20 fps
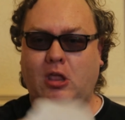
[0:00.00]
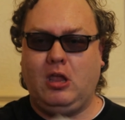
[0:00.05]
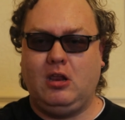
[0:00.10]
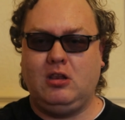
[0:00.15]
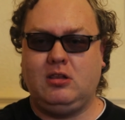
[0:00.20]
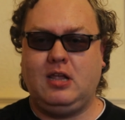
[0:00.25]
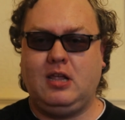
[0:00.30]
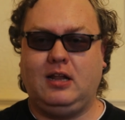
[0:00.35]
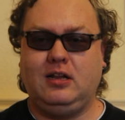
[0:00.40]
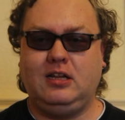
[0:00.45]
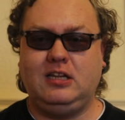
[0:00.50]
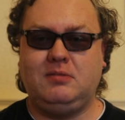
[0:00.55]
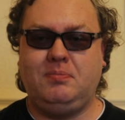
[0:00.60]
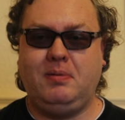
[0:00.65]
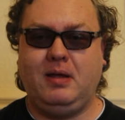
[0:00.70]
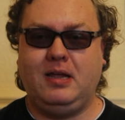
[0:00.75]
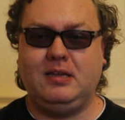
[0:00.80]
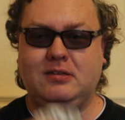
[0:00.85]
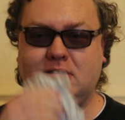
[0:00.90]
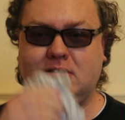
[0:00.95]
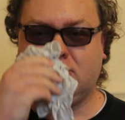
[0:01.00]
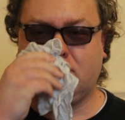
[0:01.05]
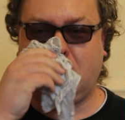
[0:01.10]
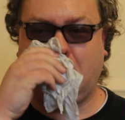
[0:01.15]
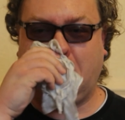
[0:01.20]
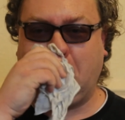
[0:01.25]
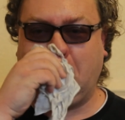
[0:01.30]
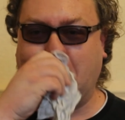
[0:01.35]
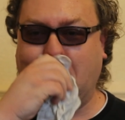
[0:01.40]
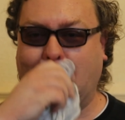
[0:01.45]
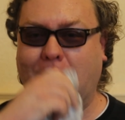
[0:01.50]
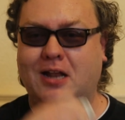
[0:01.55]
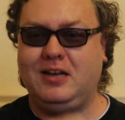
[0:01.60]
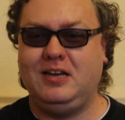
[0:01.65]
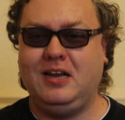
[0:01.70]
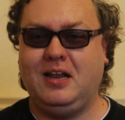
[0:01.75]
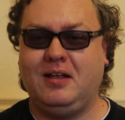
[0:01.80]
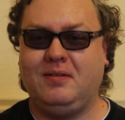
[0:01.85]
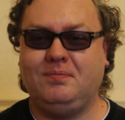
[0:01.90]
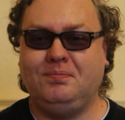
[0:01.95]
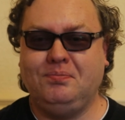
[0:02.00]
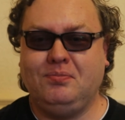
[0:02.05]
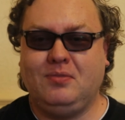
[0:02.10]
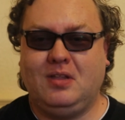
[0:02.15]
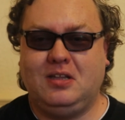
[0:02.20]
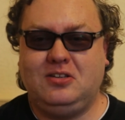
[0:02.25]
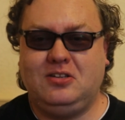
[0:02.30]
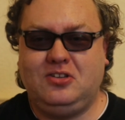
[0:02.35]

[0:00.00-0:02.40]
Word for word: can tell this bit isn't scripted. This